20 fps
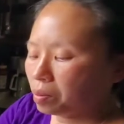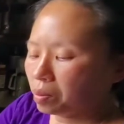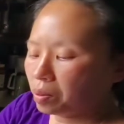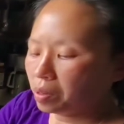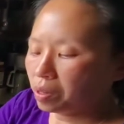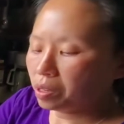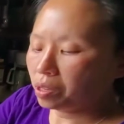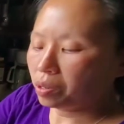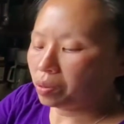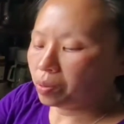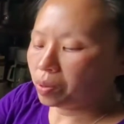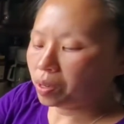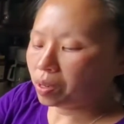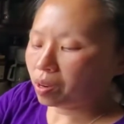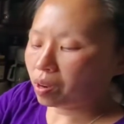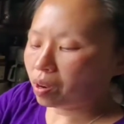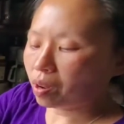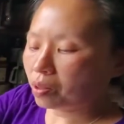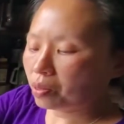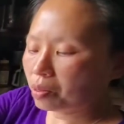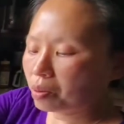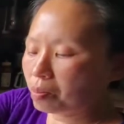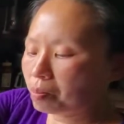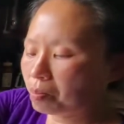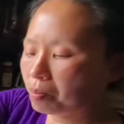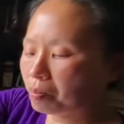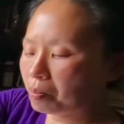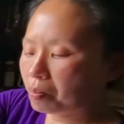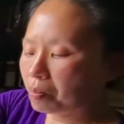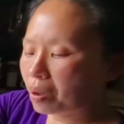And we want on the
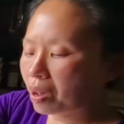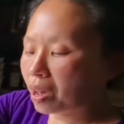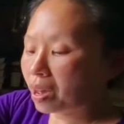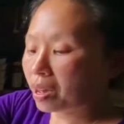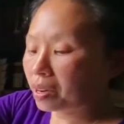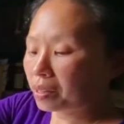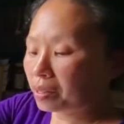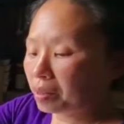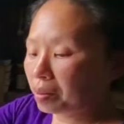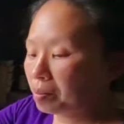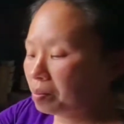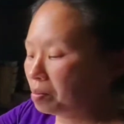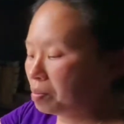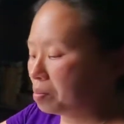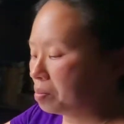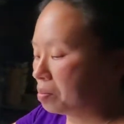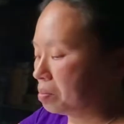bottom.